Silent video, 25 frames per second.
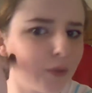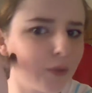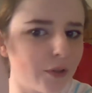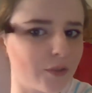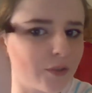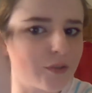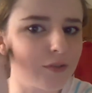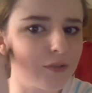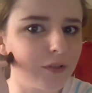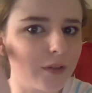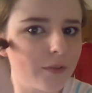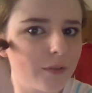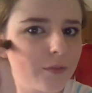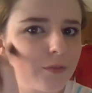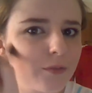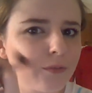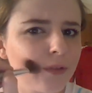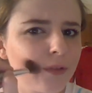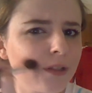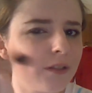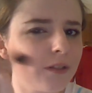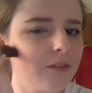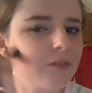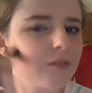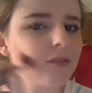bronzer, and it was
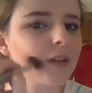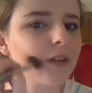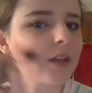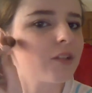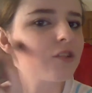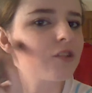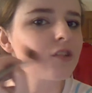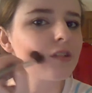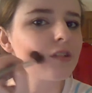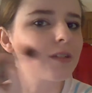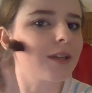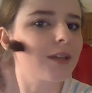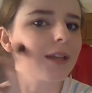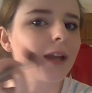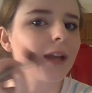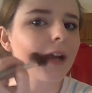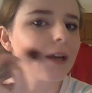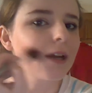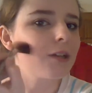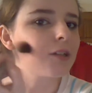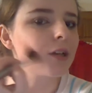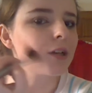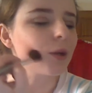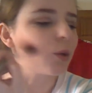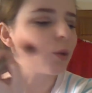really strange using an
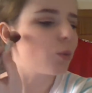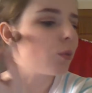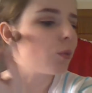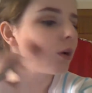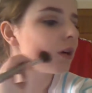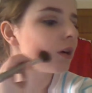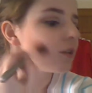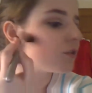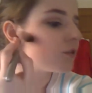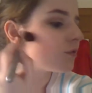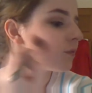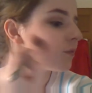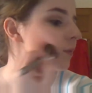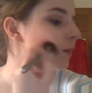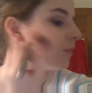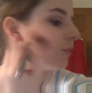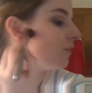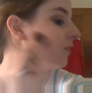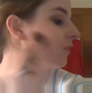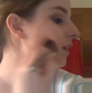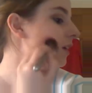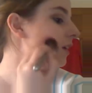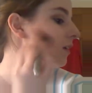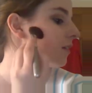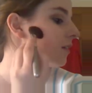eyeshadow brush for my
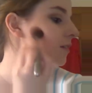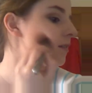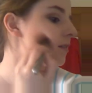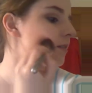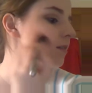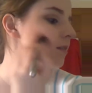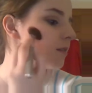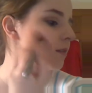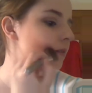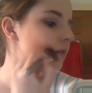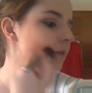face.